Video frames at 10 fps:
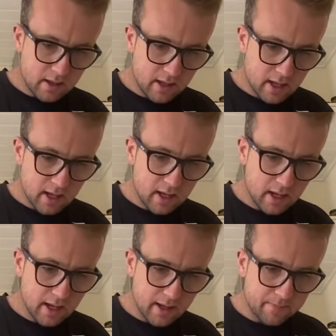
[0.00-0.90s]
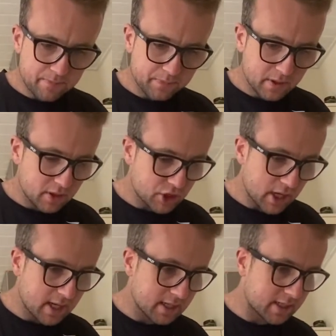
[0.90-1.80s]
the
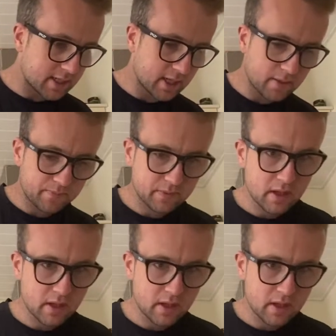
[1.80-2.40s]
shaker still,